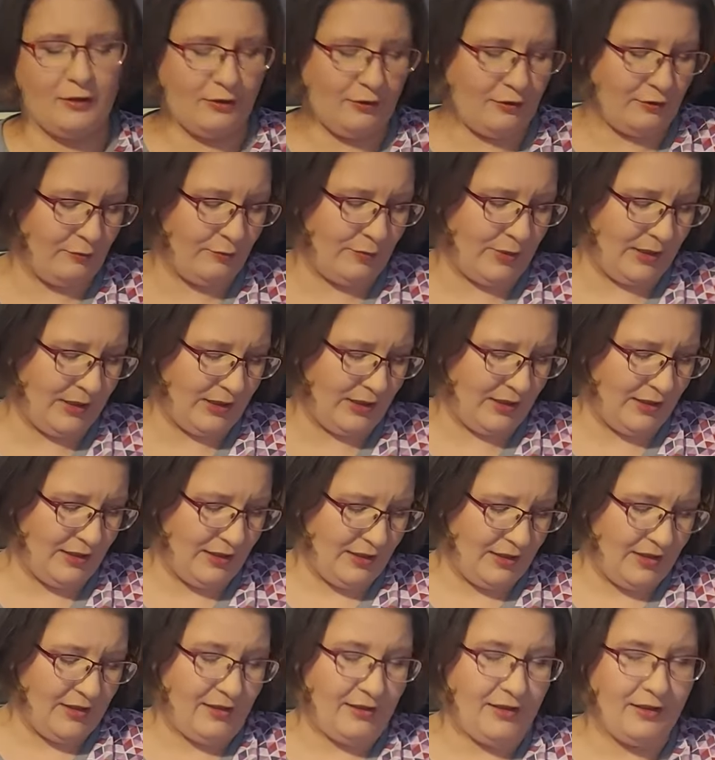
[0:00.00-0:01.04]
color, but
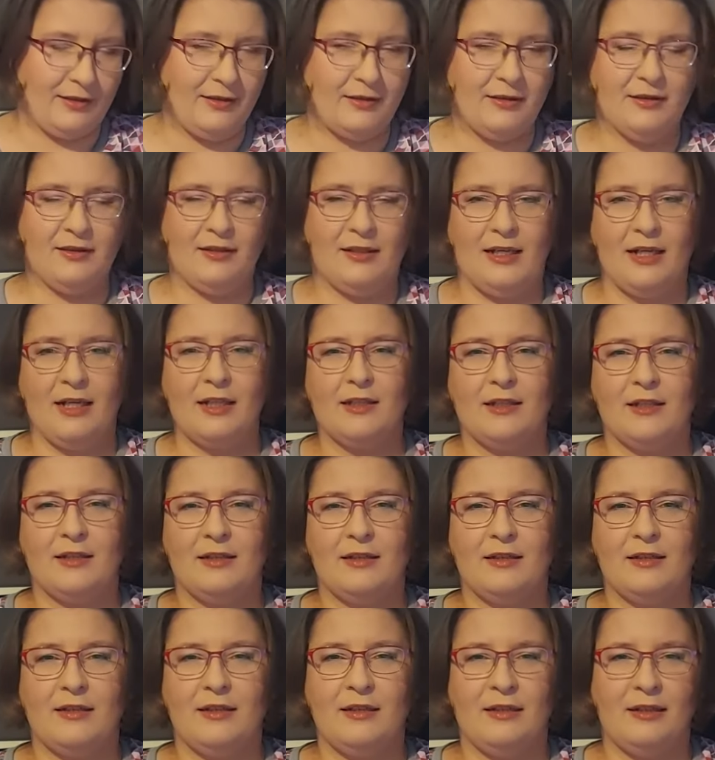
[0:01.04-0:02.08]
they didn't had
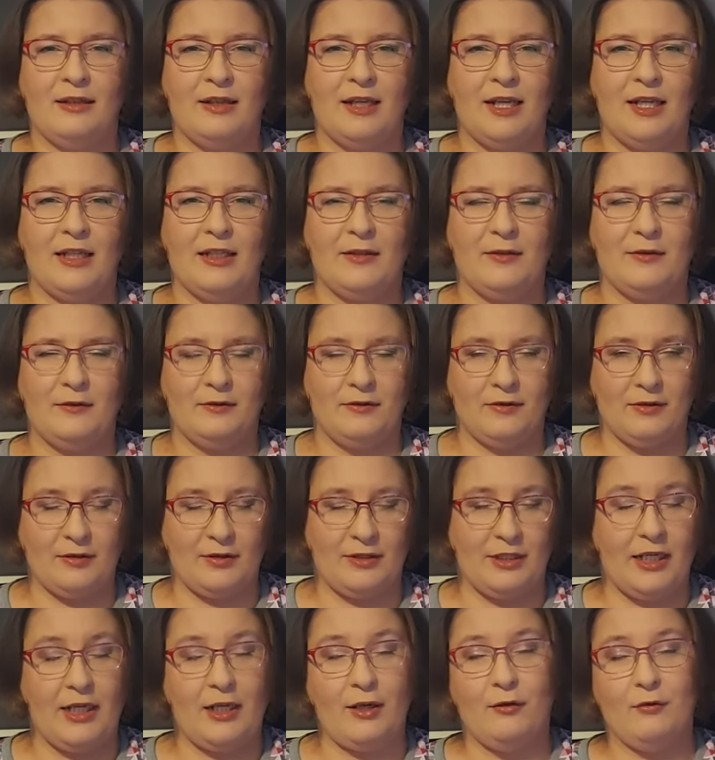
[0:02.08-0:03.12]
any,
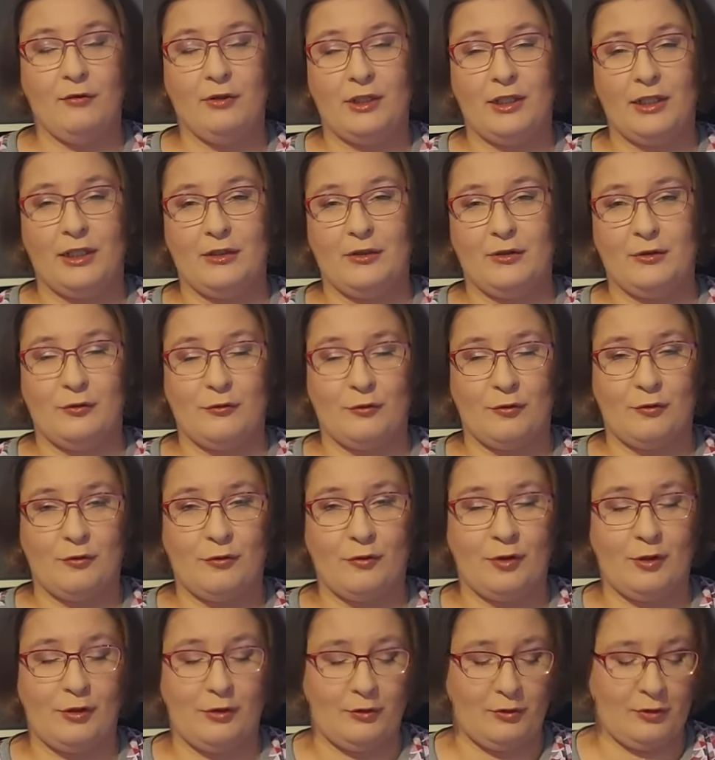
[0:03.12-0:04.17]
they only had those two
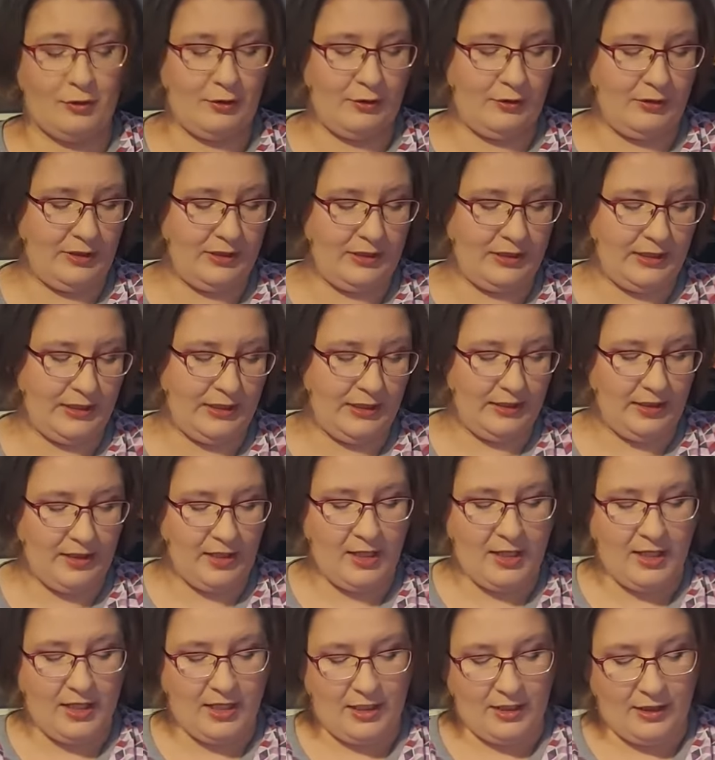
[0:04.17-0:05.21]
colors on the sale.
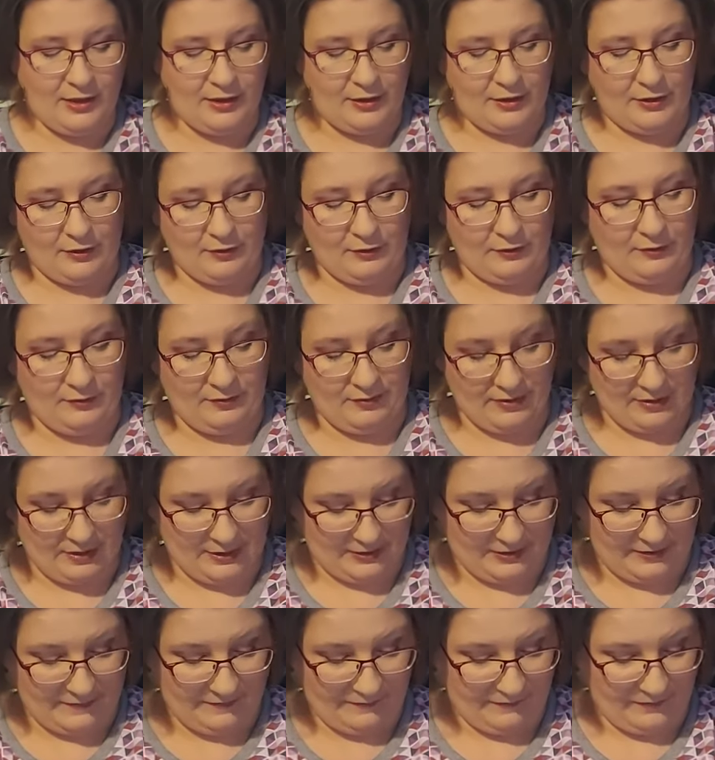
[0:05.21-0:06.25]
So
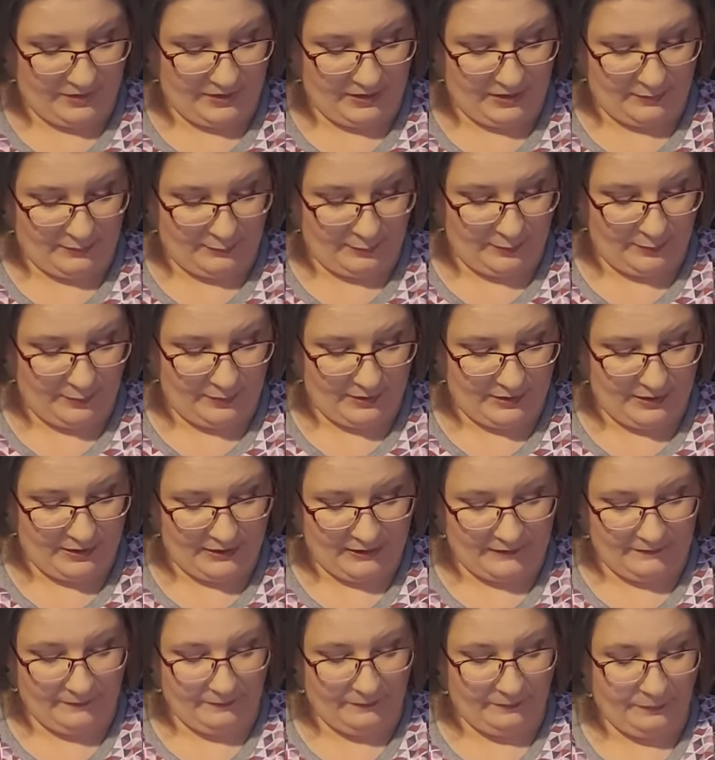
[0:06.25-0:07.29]
yeah, we will
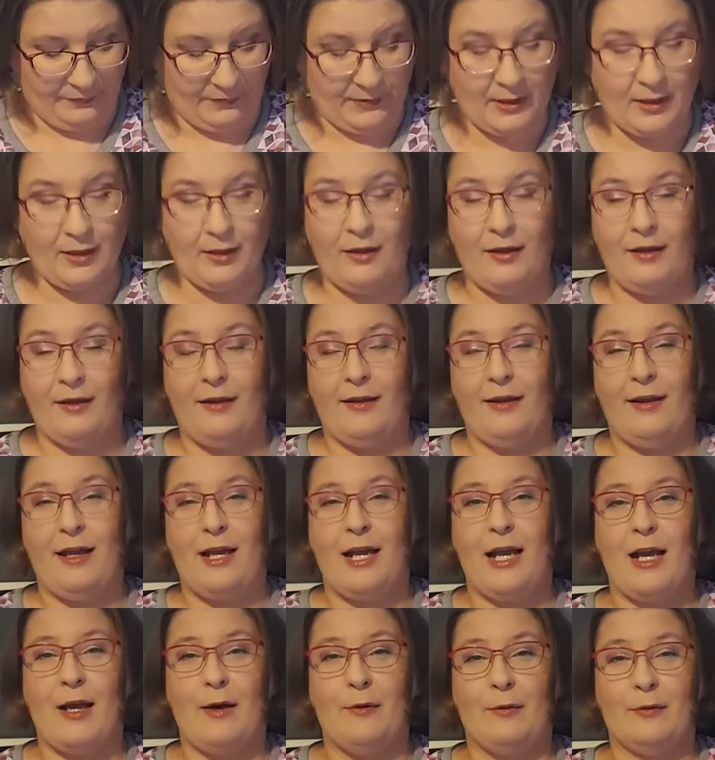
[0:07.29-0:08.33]
see
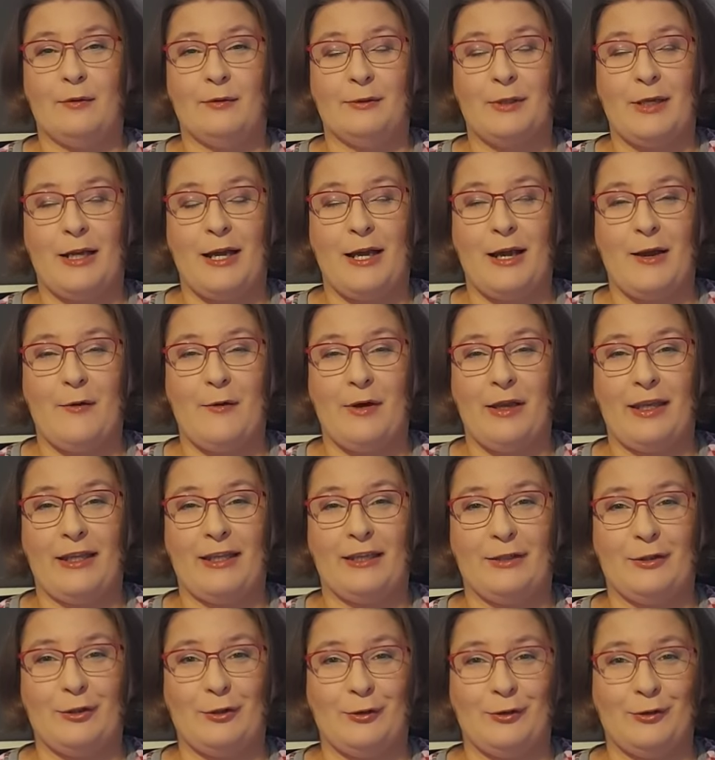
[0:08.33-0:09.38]
how I
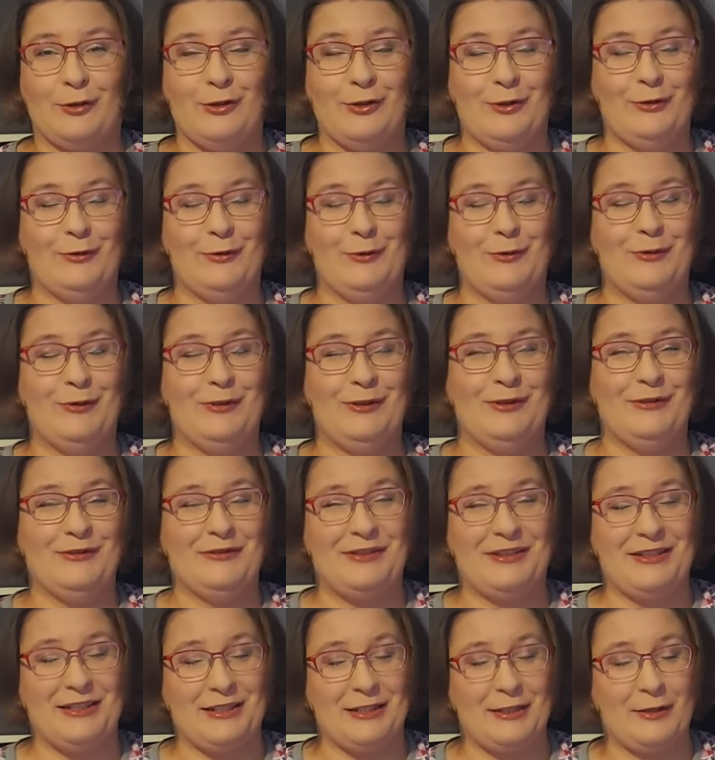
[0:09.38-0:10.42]
get on
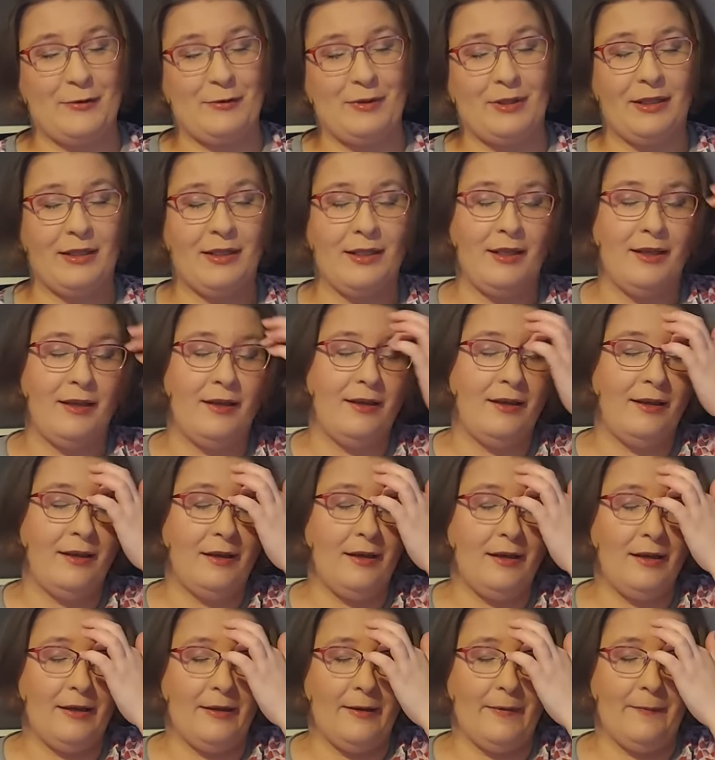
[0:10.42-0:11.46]
with this one.
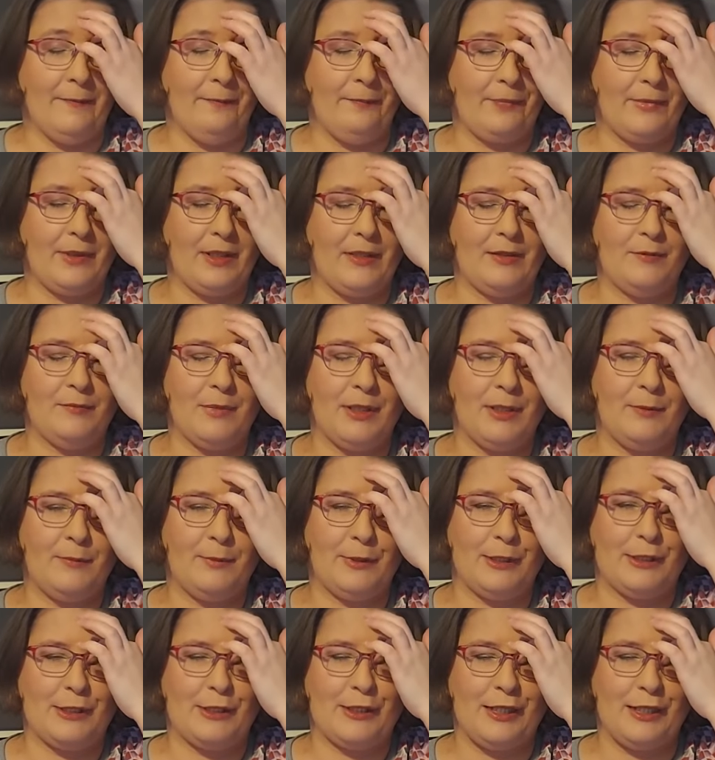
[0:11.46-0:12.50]
It might
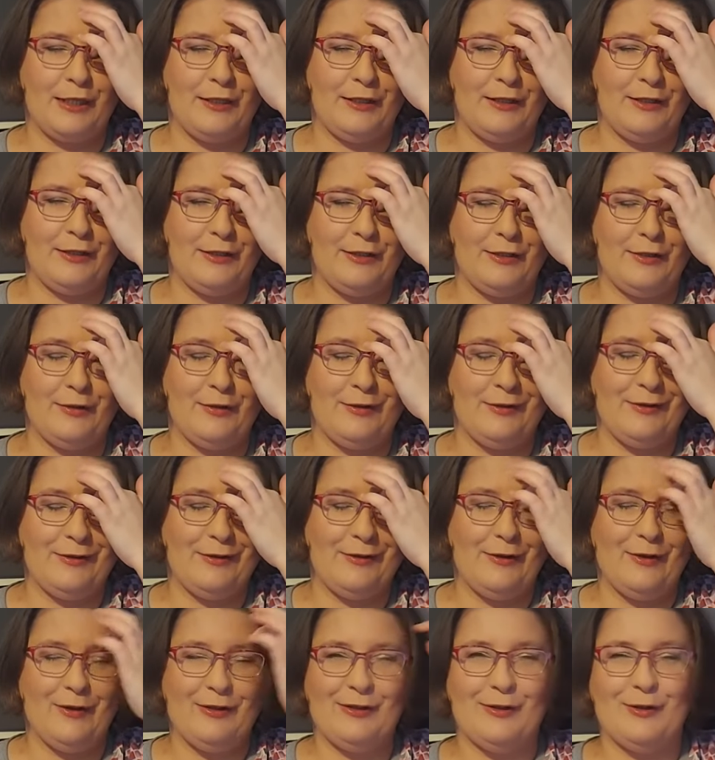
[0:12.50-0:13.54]
be a challenge,
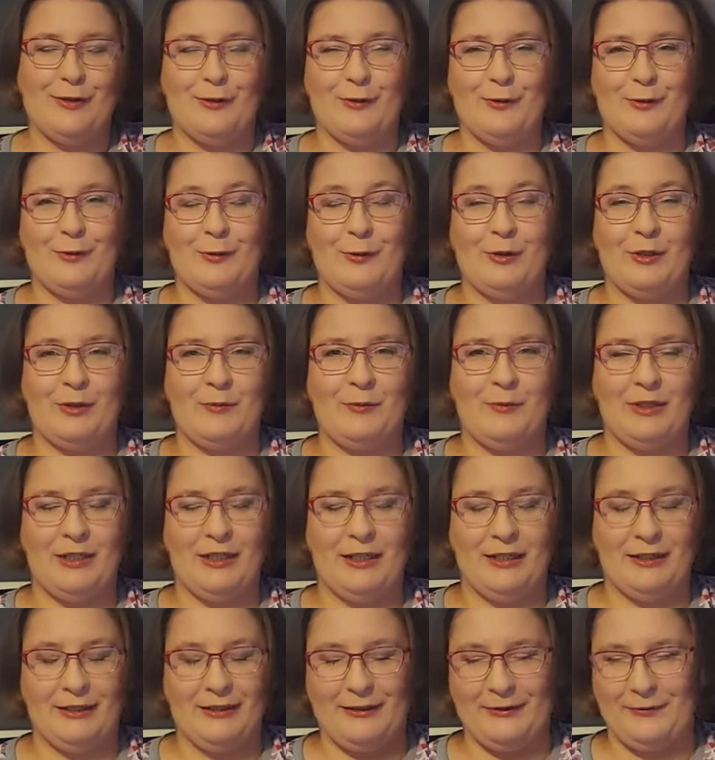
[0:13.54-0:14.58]
so wish me
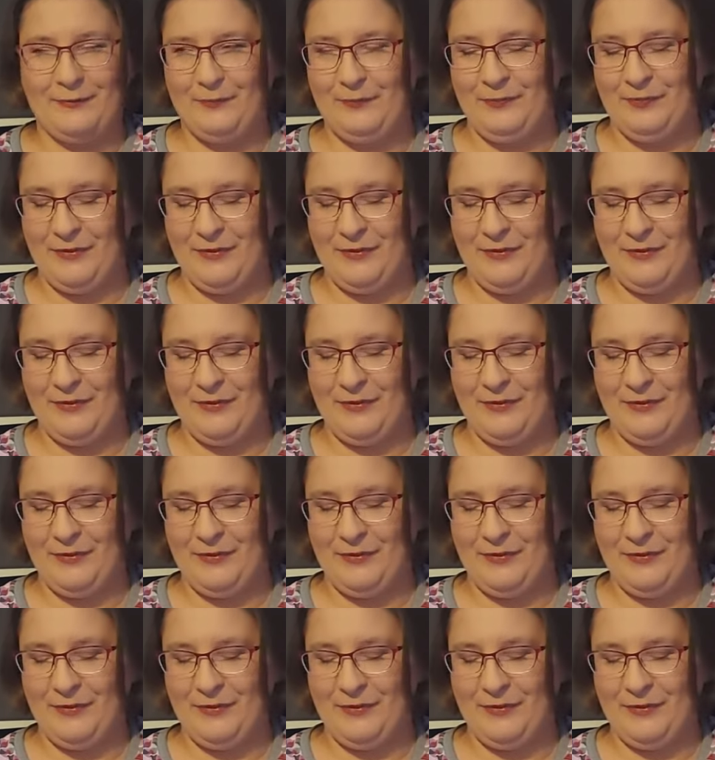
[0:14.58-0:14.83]
luck,